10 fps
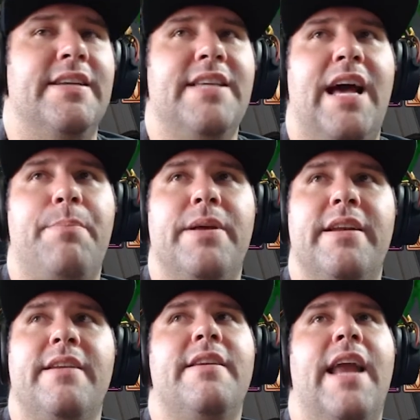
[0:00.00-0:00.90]

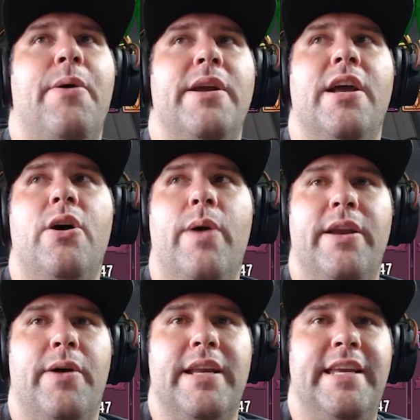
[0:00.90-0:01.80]
happen. Now I know
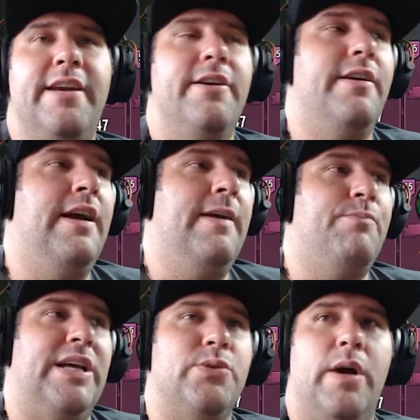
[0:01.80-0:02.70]
how to gear.
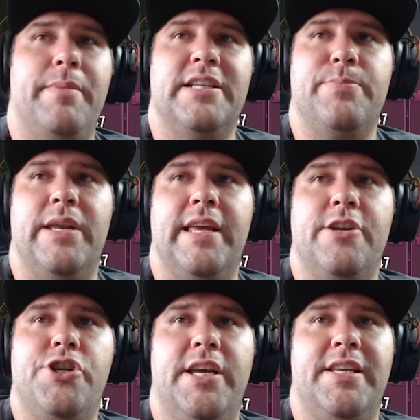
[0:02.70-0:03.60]
That's why I'm explaining
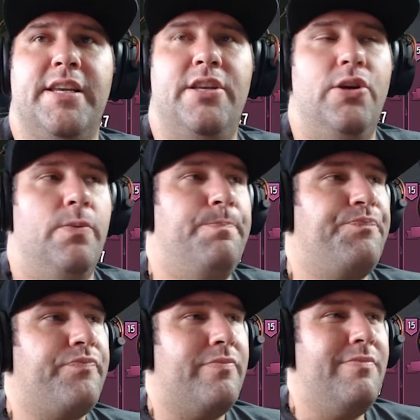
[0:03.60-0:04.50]
enchanting to you.
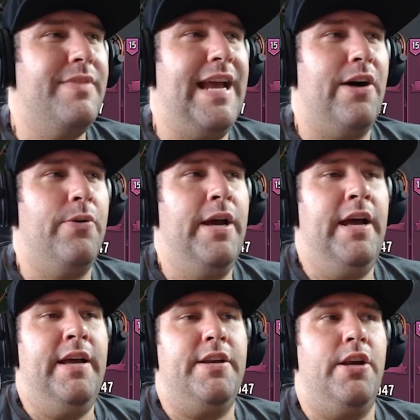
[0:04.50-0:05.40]
Now,
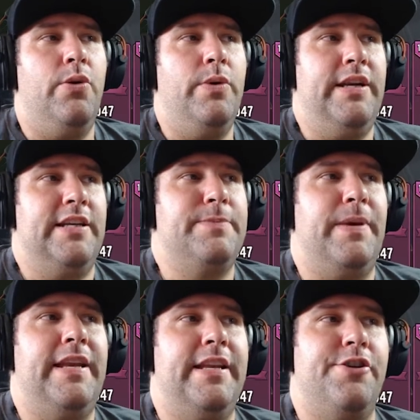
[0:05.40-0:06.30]
no one
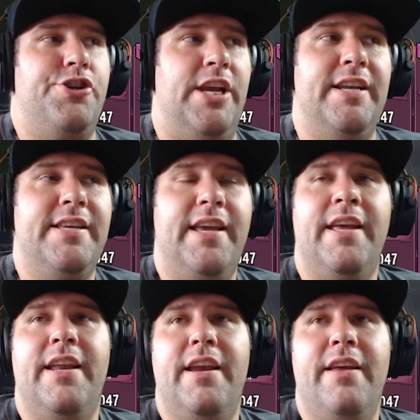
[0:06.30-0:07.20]
explained enchanting
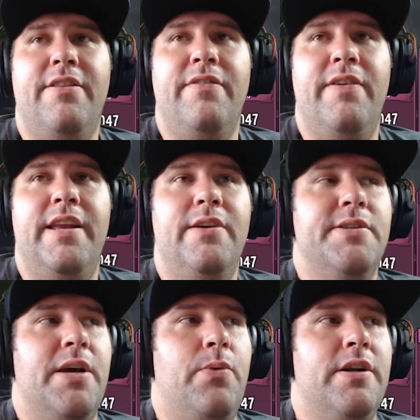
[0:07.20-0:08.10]
in any of the
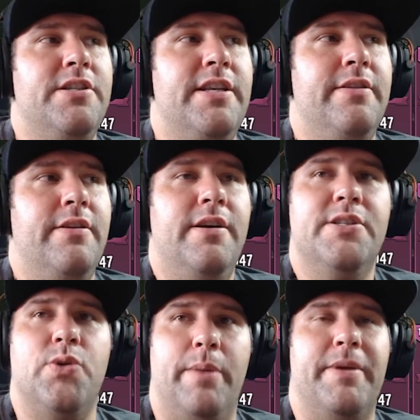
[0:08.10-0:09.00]
videos I watched either,
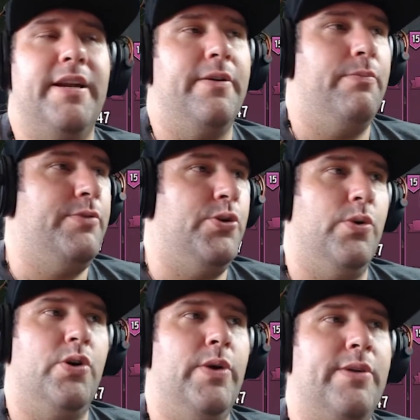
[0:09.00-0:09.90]
so I'm going to do
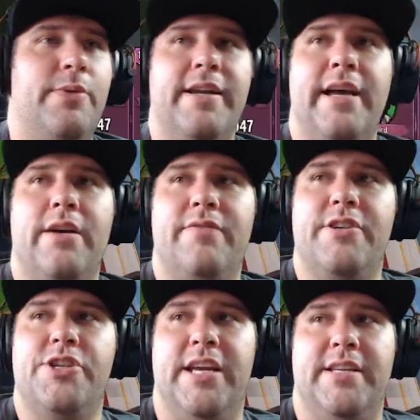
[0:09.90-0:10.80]
a quick rundown of
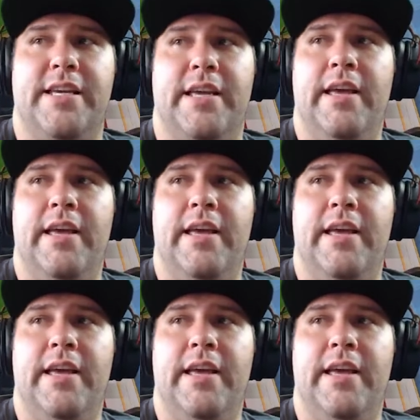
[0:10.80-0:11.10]
enchanting,